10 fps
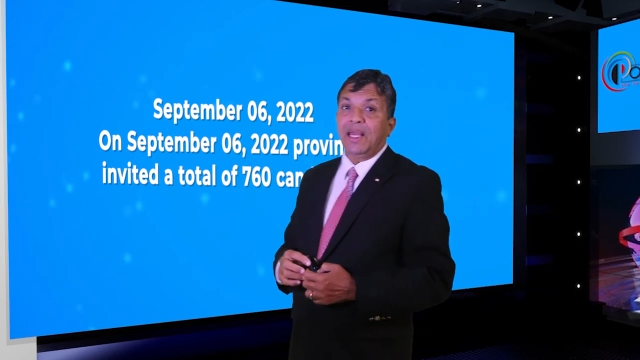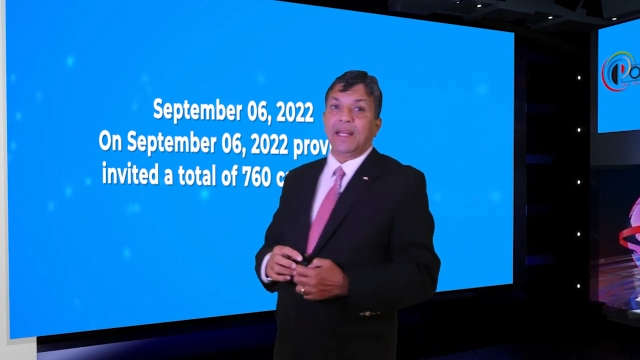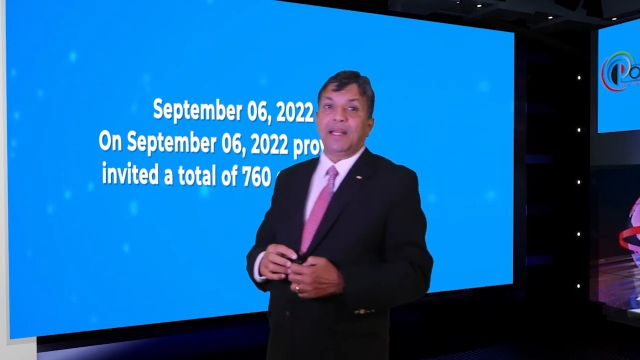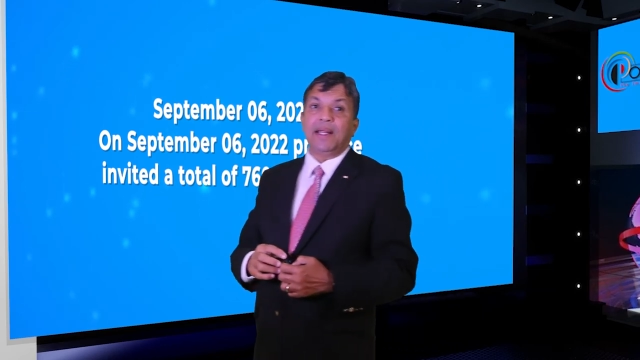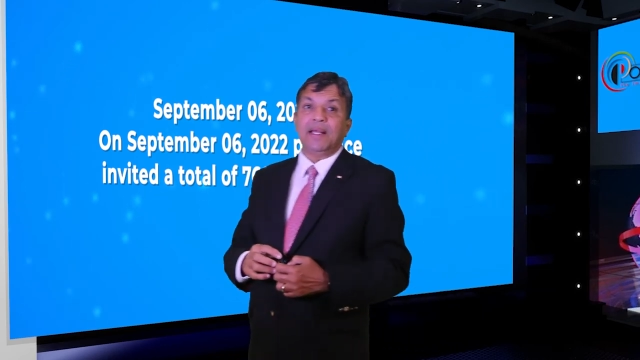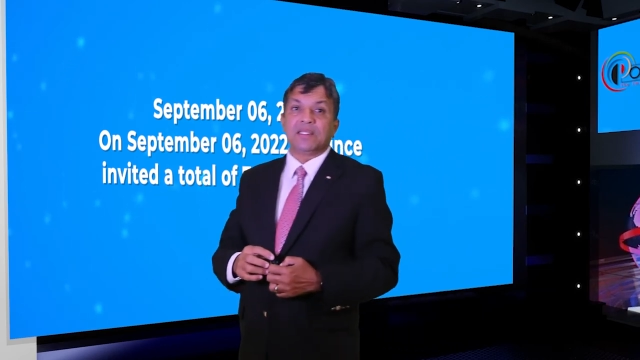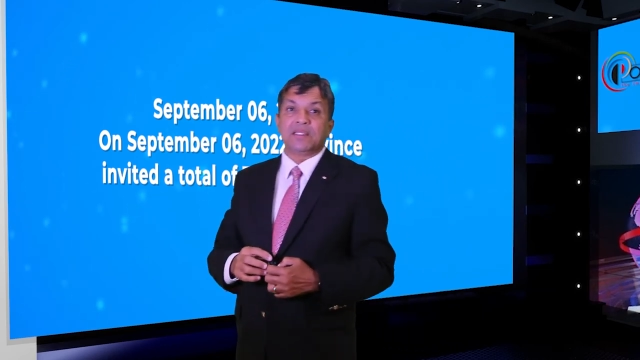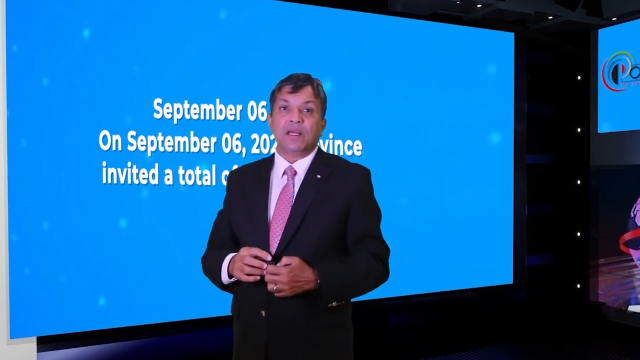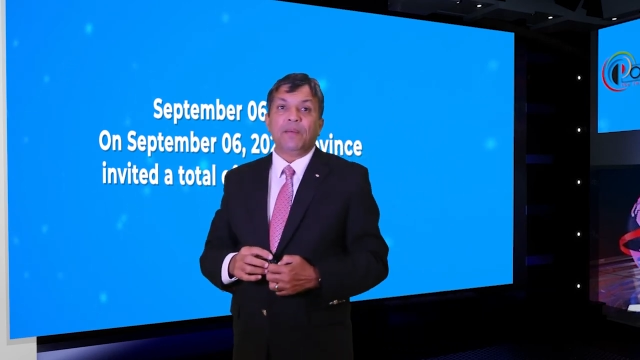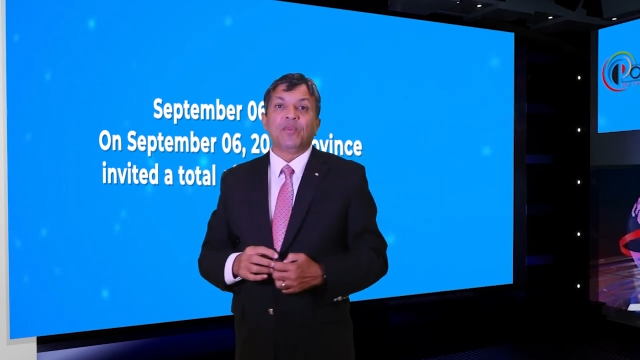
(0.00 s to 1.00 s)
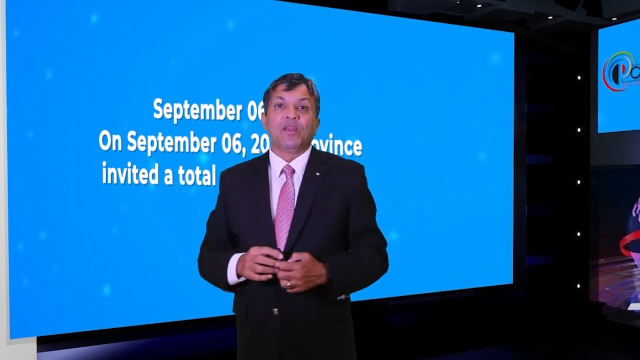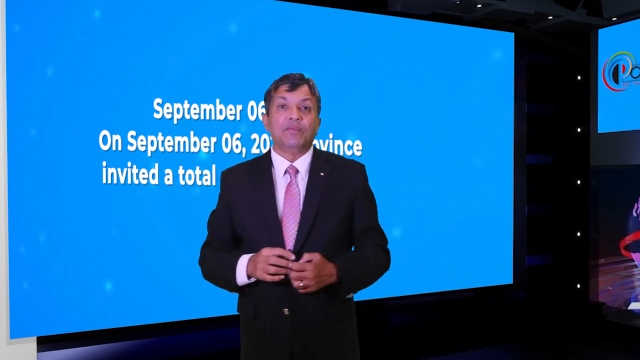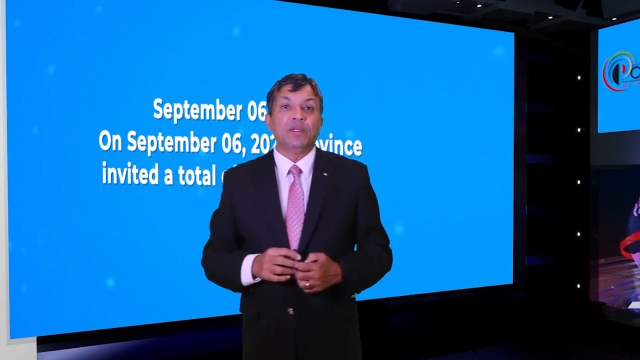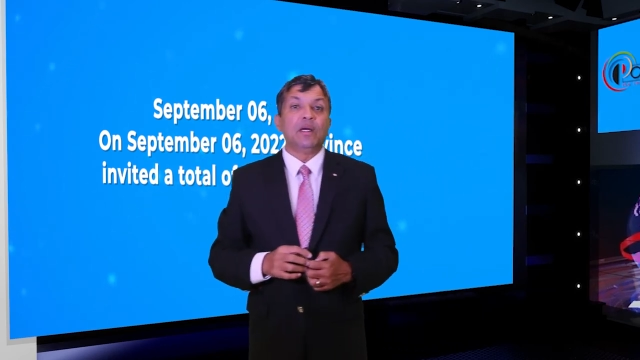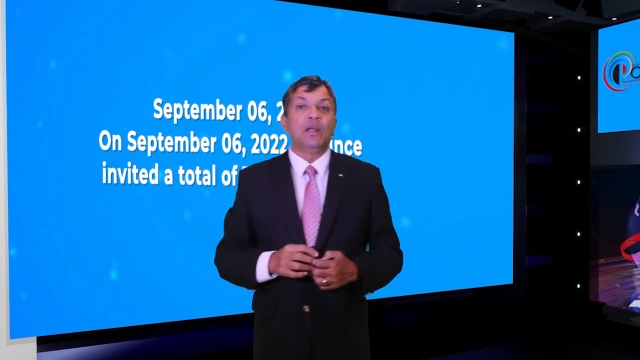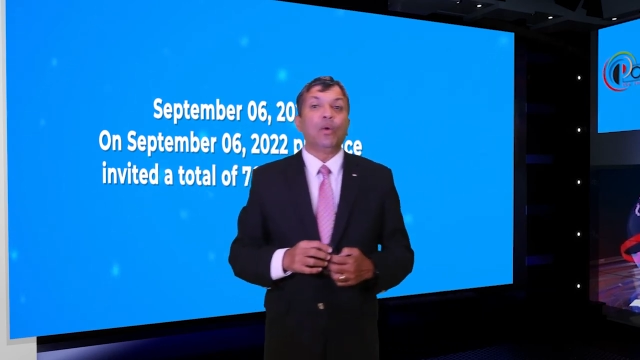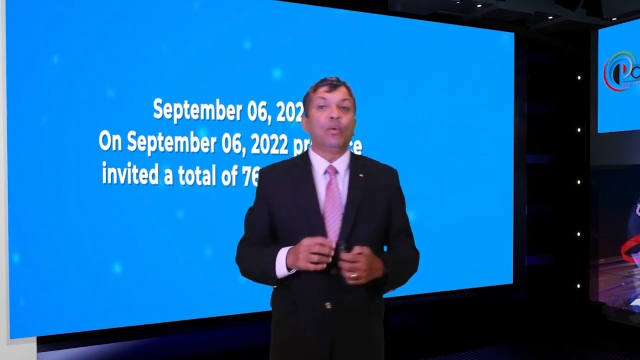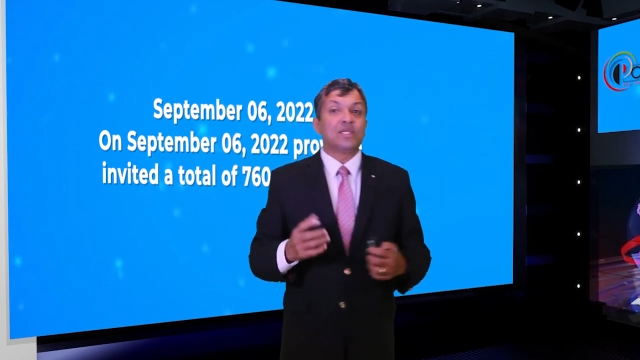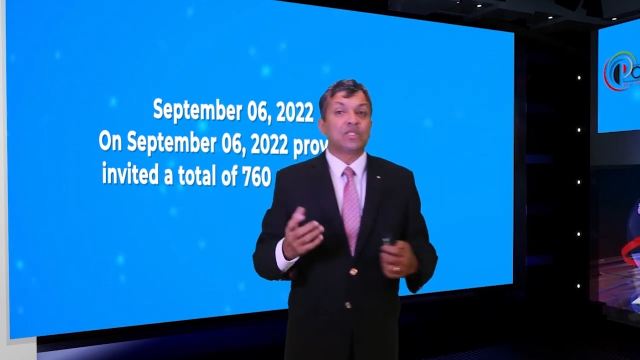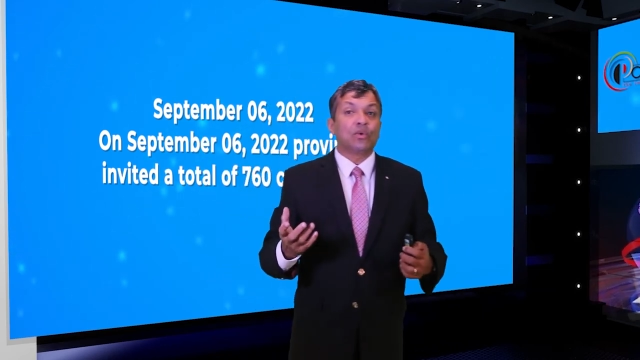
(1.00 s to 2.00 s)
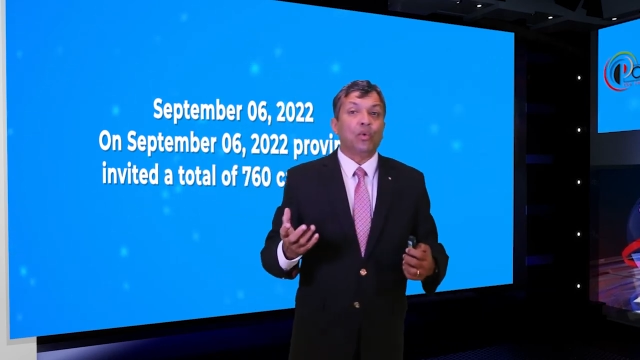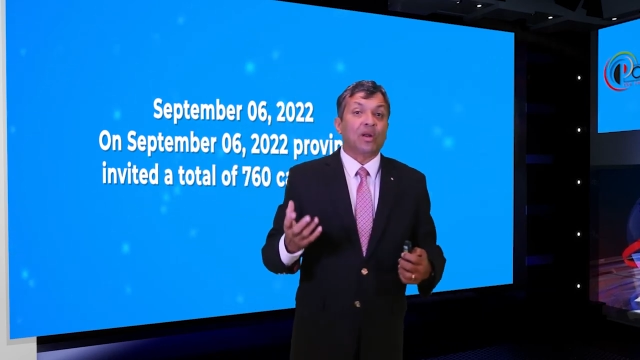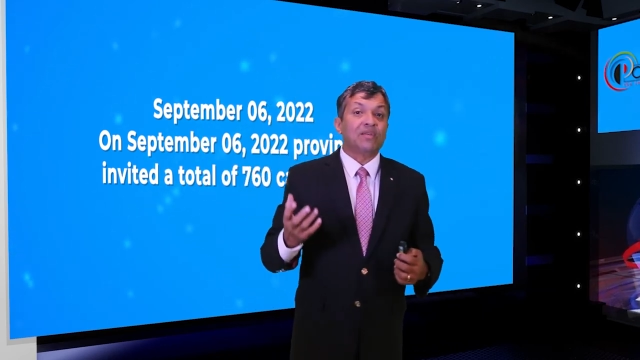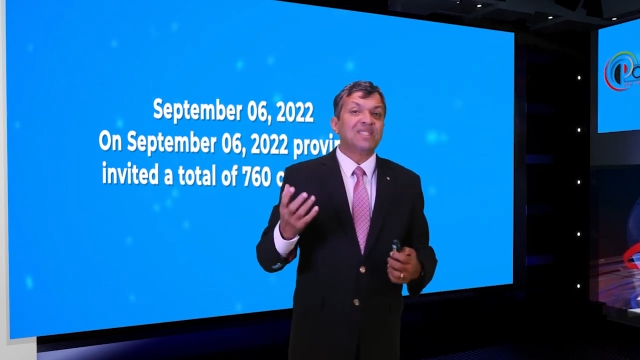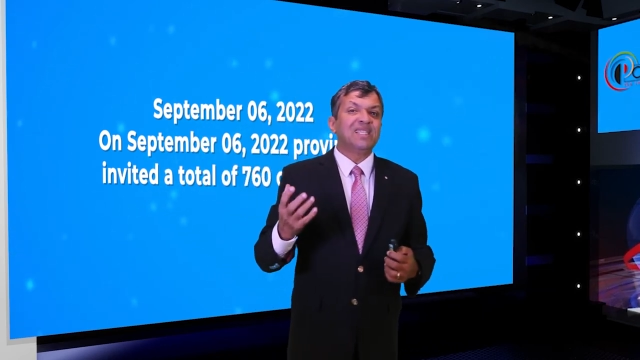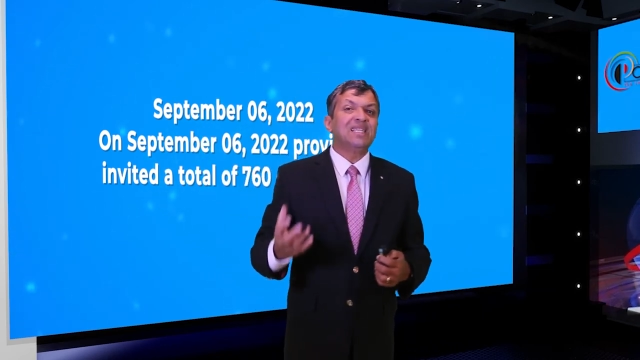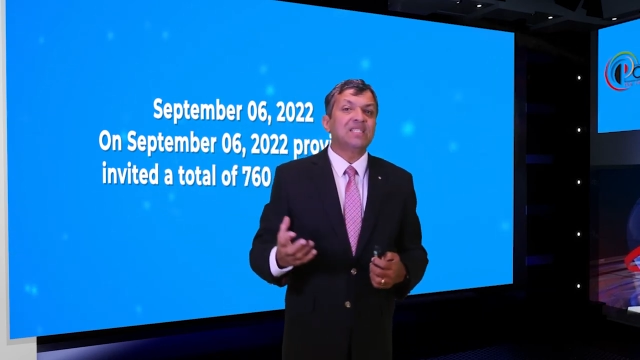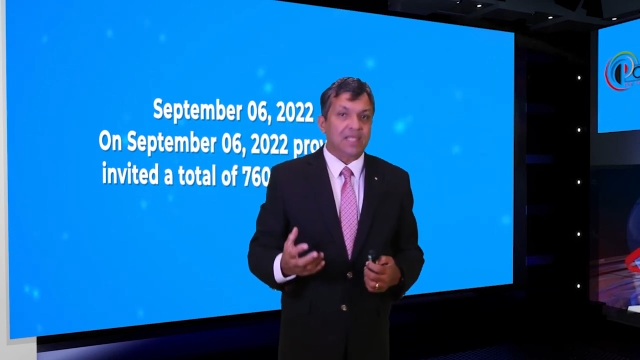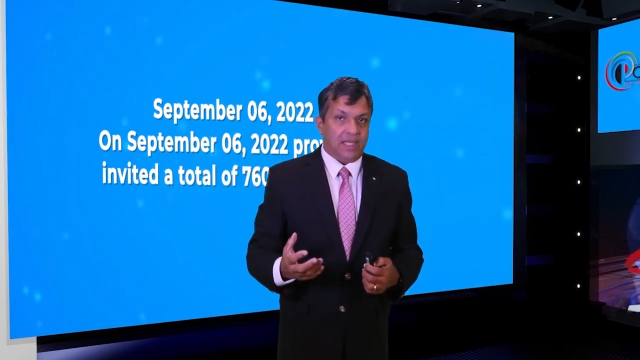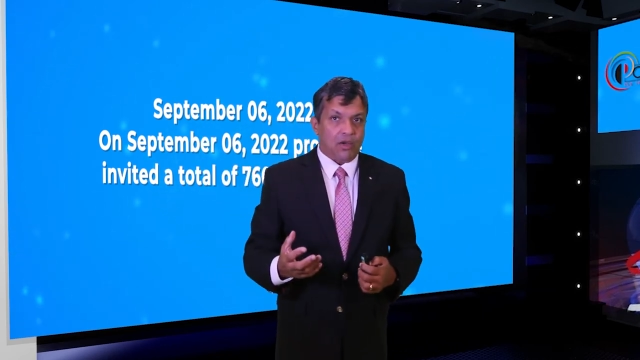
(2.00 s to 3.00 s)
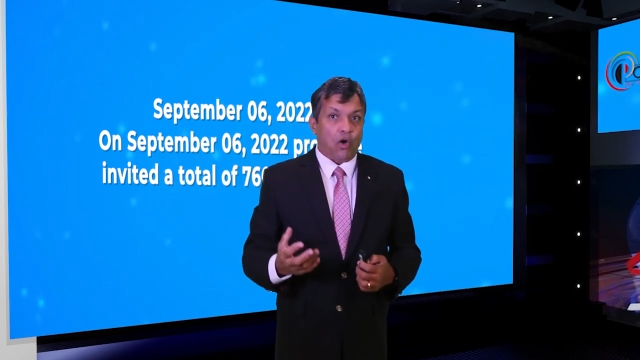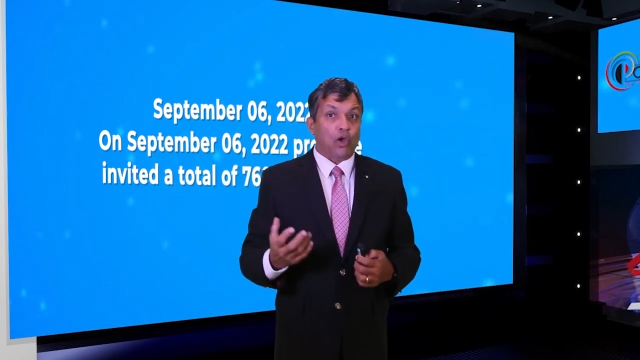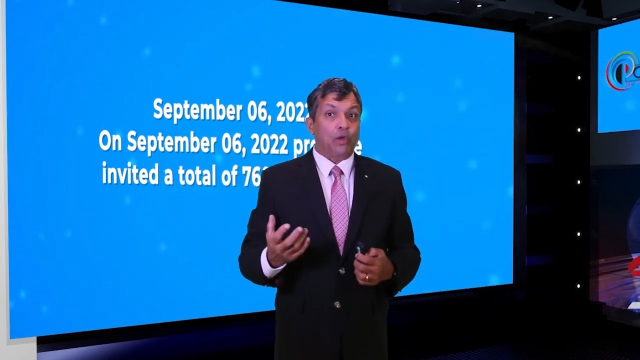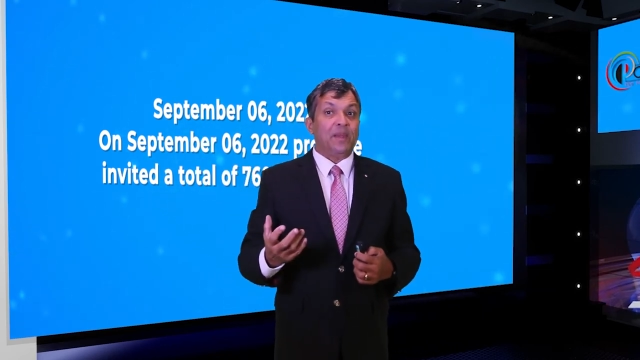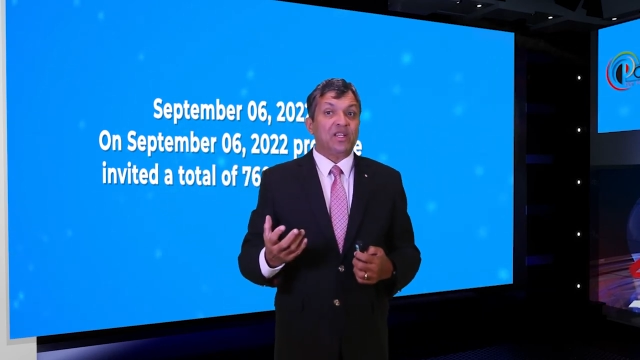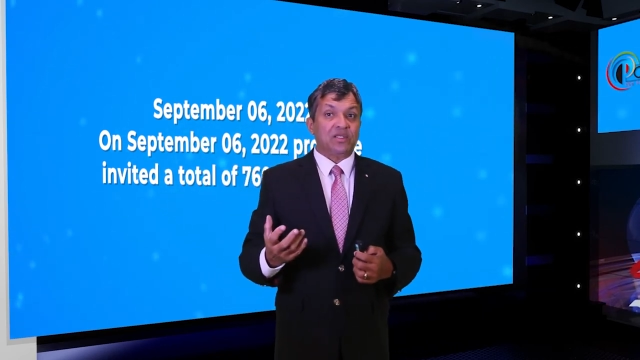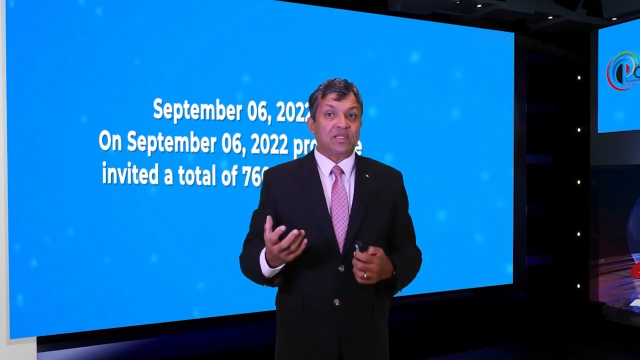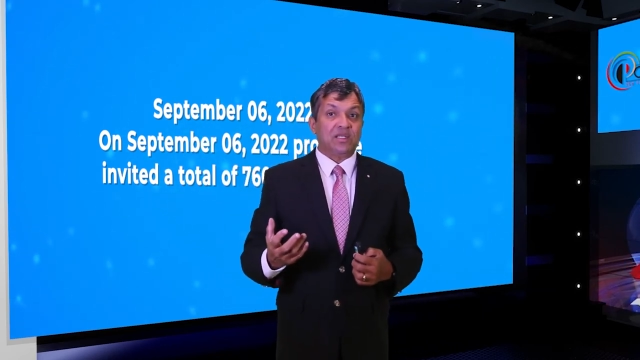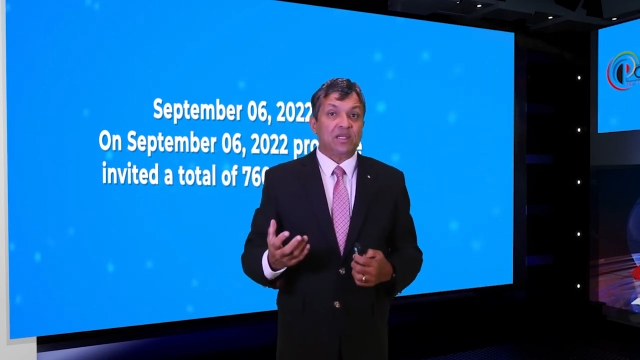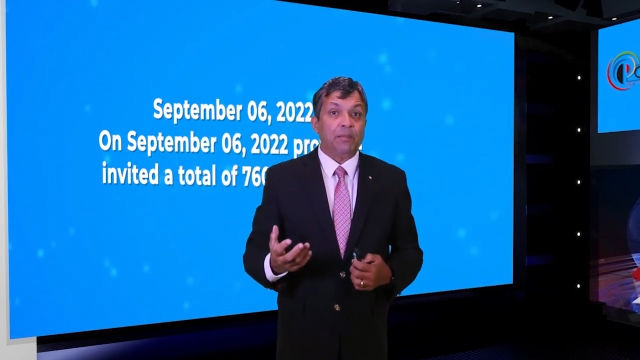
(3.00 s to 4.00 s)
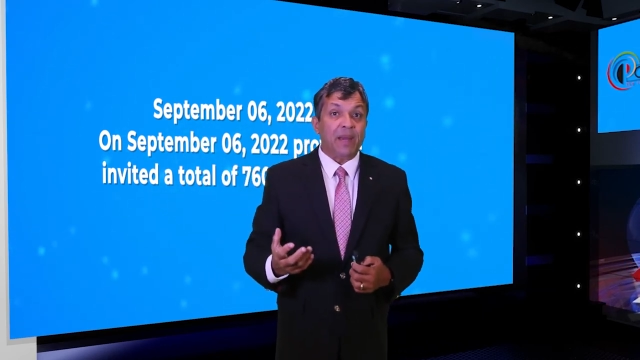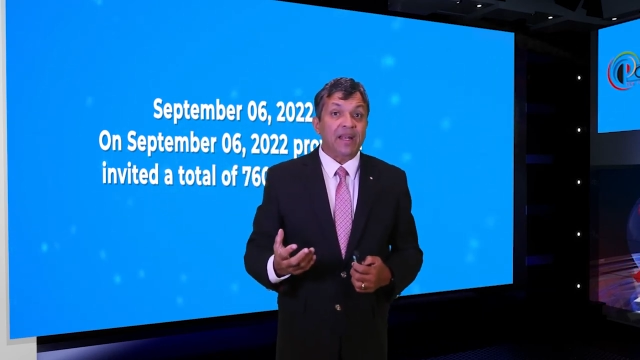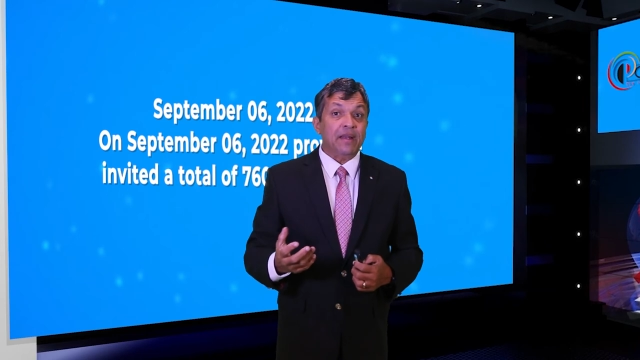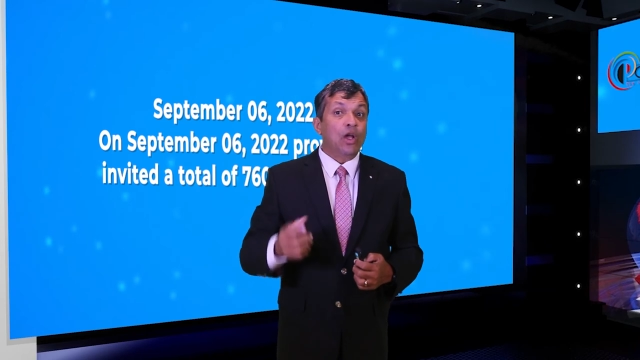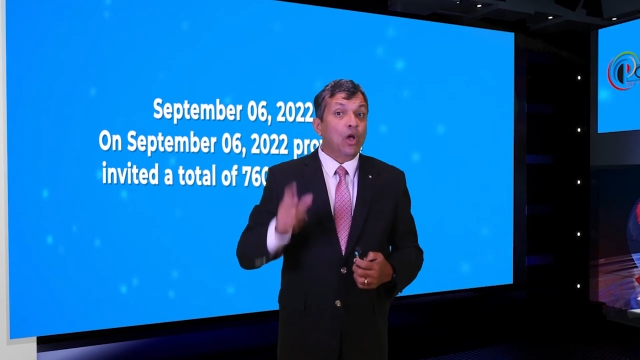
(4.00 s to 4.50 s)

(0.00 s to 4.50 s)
candidates with the lowest score of 60 occupations in demand,